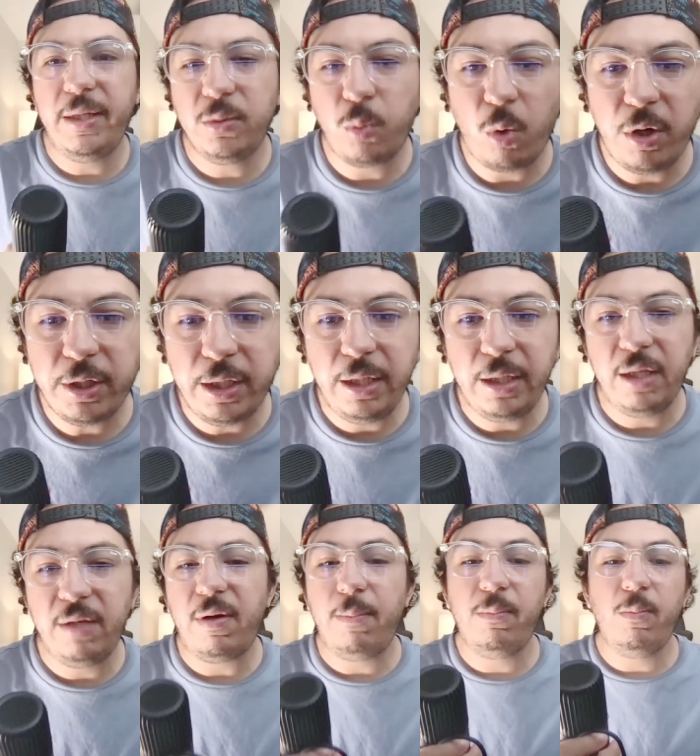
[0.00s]
is working,
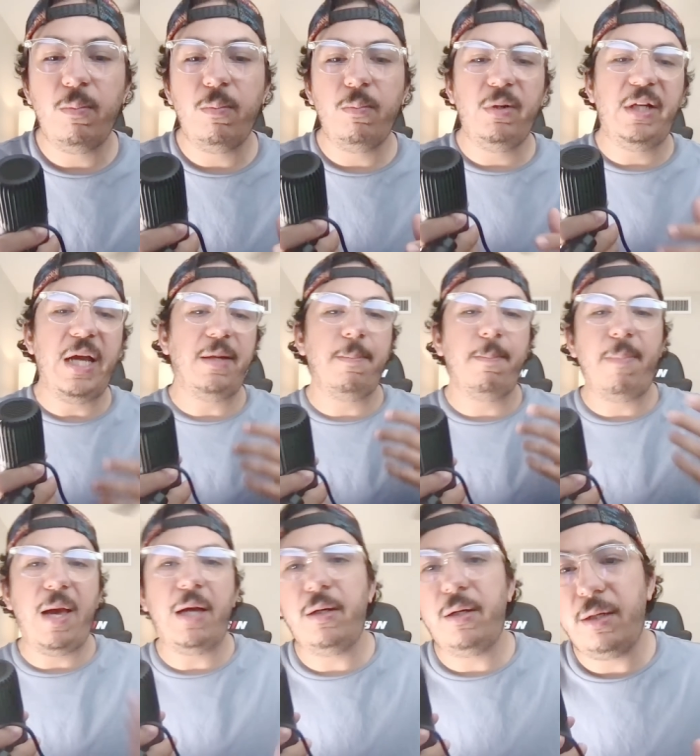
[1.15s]
if I'm getting
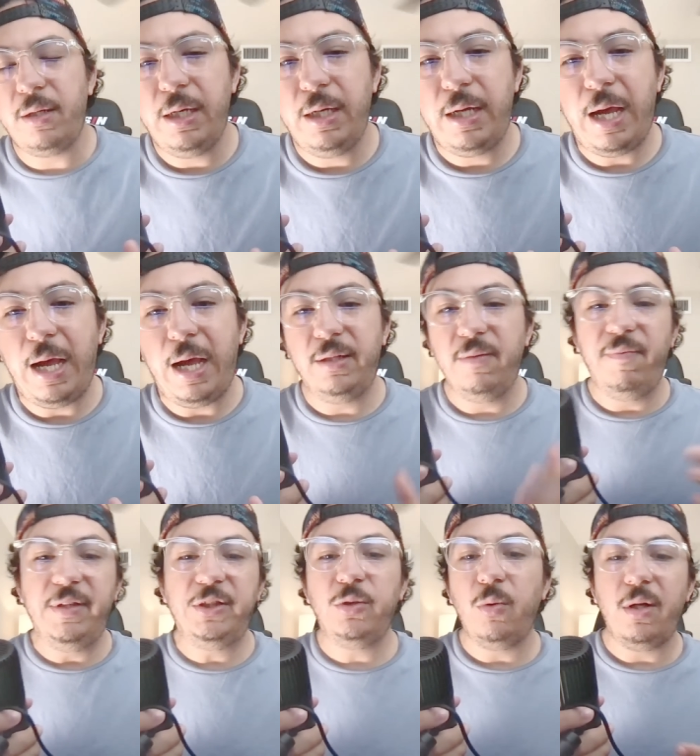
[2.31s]
better at the
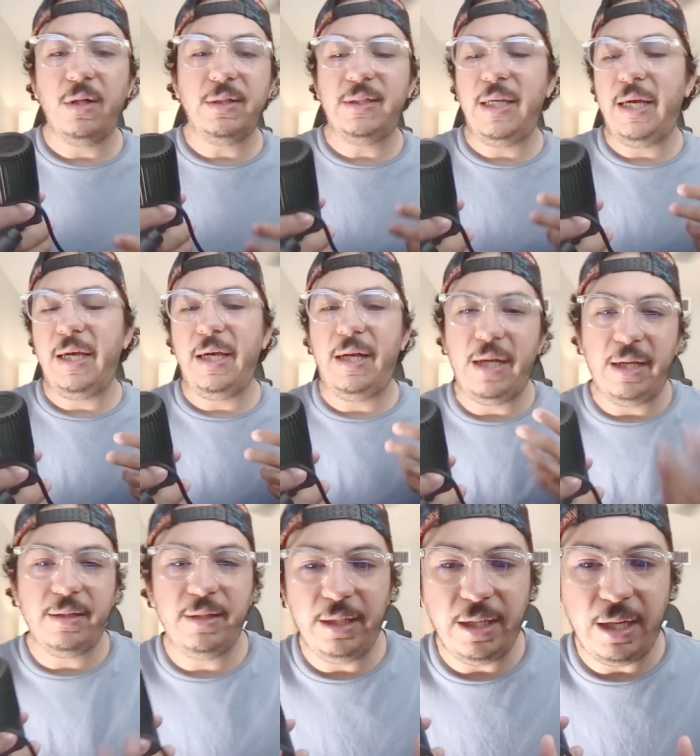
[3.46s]
visuals and
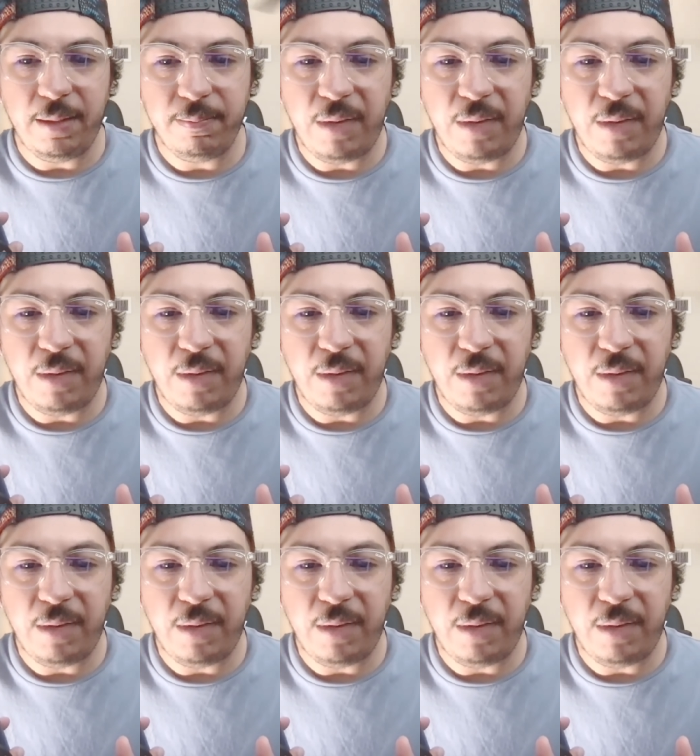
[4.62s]
at the um,